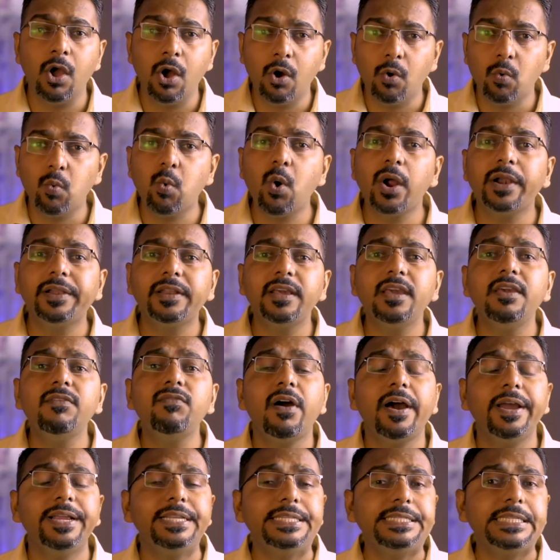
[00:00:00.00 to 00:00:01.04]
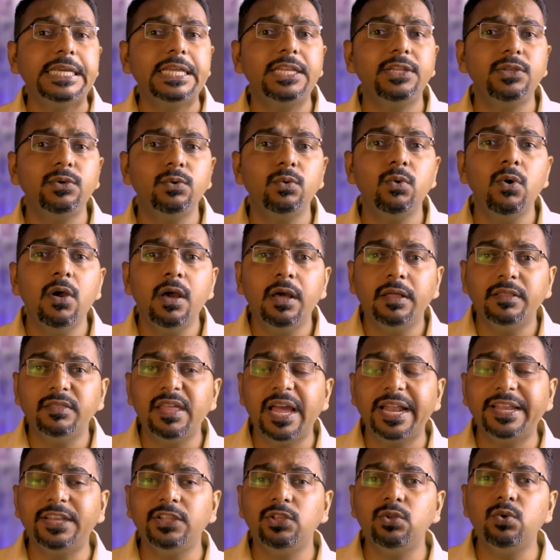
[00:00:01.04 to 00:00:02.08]
What if I tell you
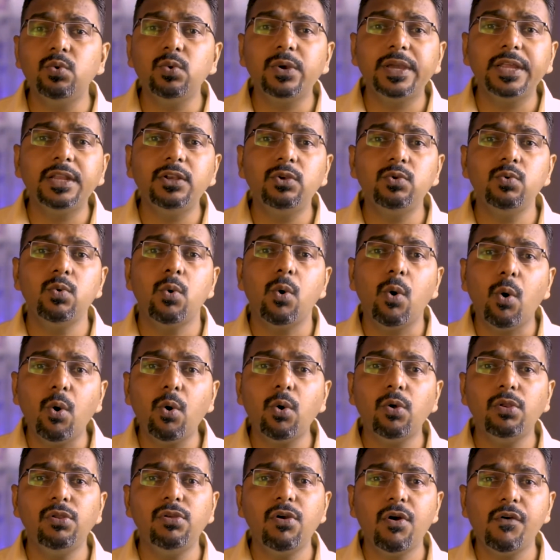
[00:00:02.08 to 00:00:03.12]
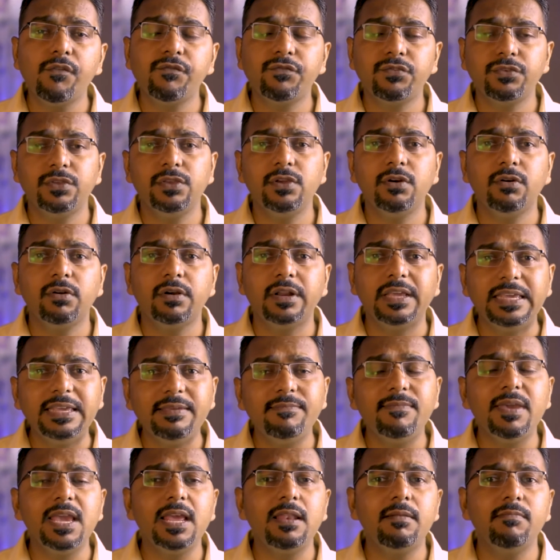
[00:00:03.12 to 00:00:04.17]
that you can do all of your
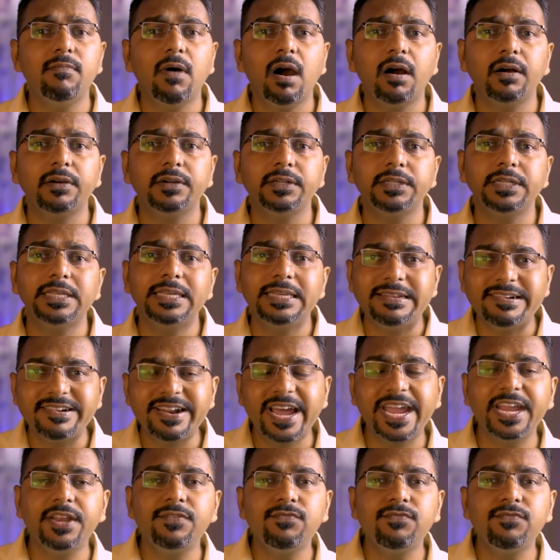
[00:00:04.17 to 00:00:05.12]
email marketing right